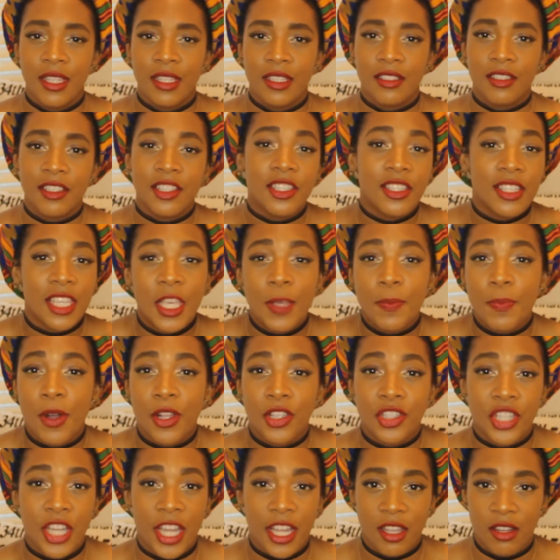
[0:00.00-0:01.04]
just keep on
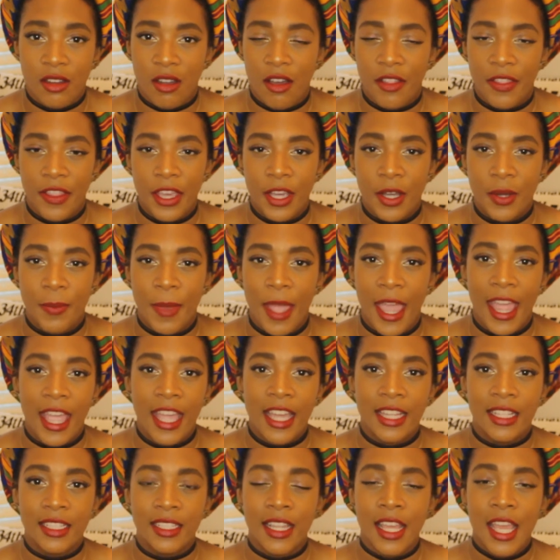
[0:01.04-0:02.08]
checking on them
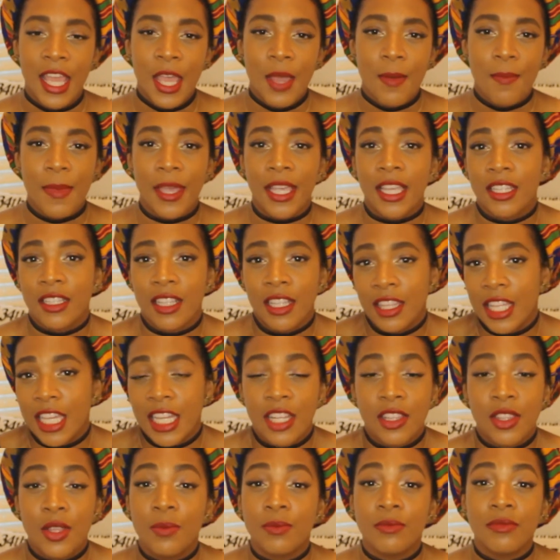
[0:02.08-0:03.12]
and
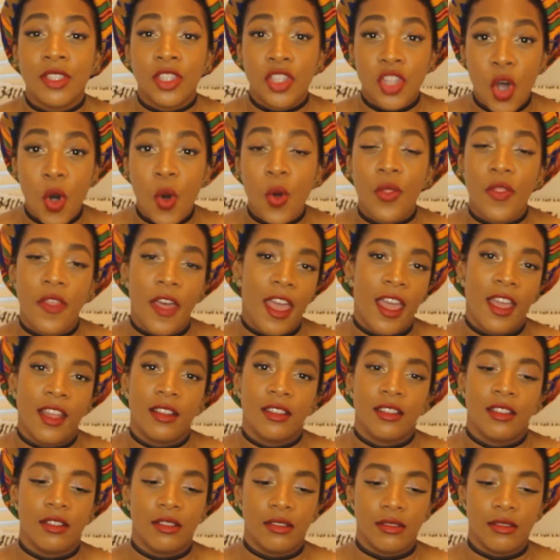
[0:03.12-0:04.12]
letting them know that,